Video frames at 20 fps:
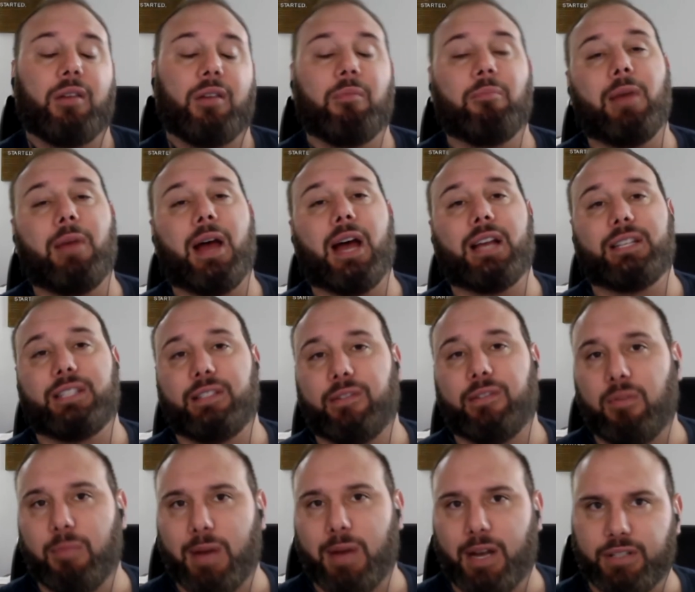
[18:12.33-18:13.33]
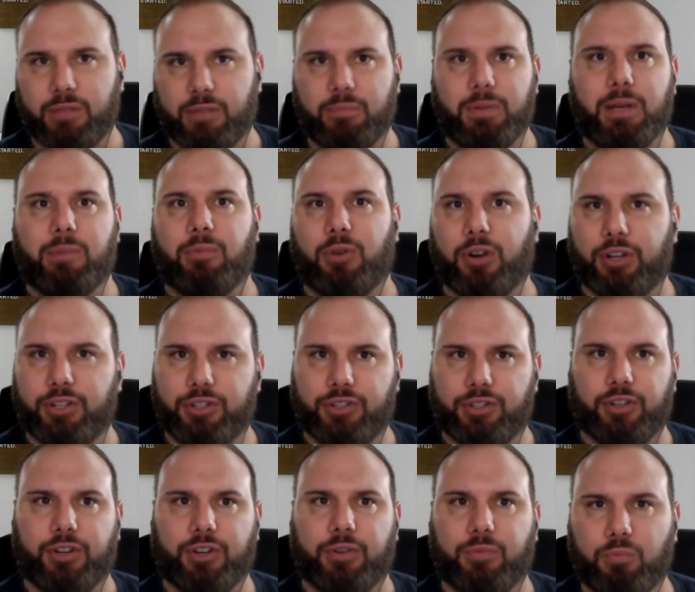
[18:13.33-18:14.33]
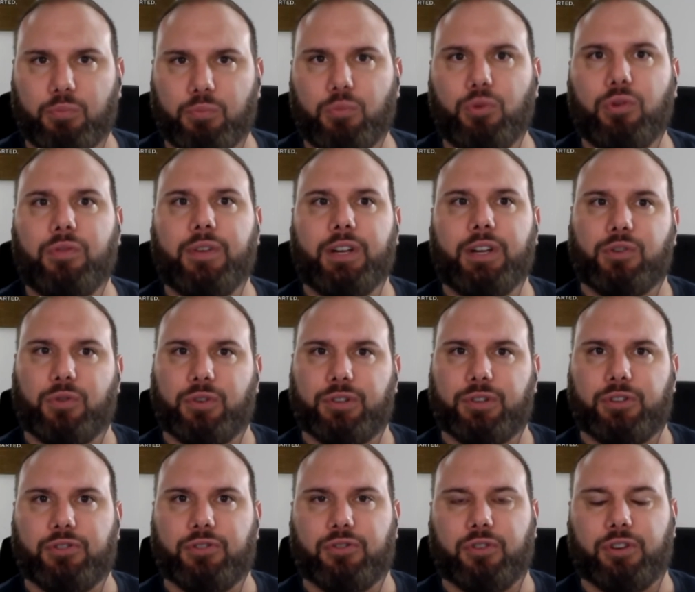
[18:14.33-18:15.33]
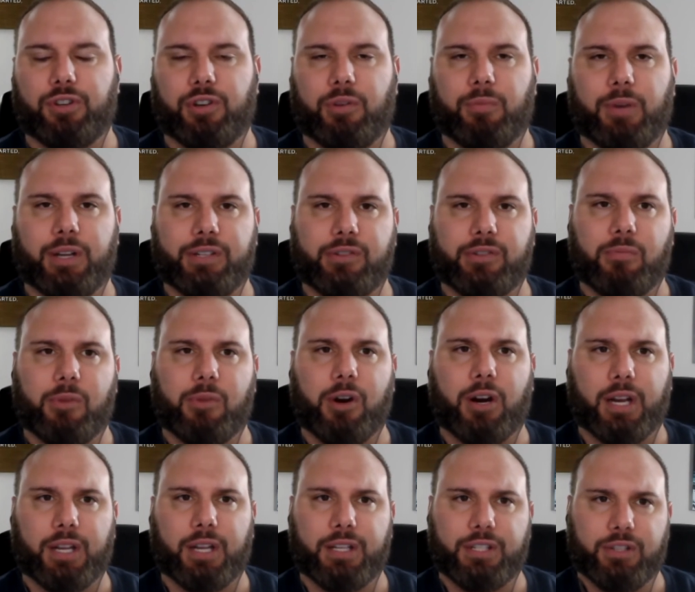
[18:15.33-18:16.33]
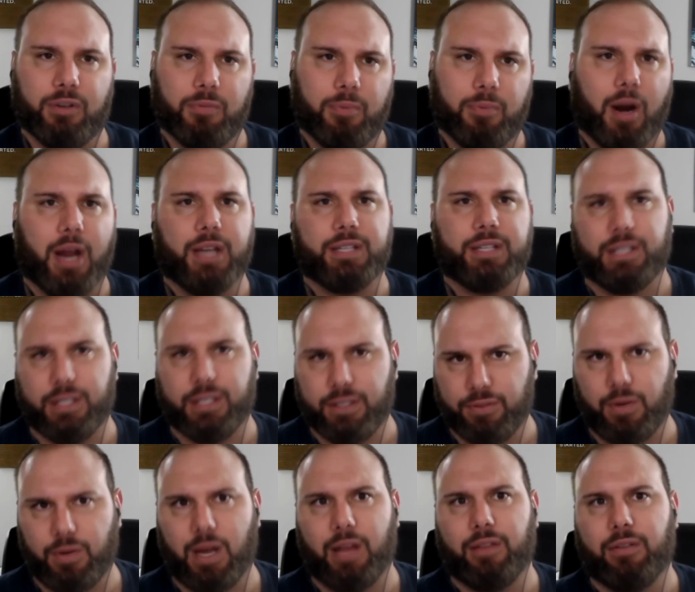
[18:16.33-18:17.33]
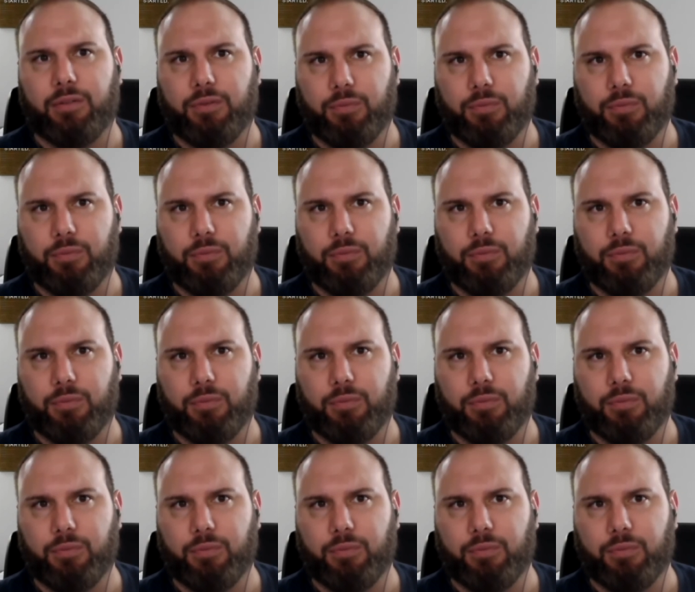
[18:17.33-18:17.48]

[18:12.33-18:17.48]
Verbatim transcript: massive amounts of people are cert- moving towards the short-term rental market so prices i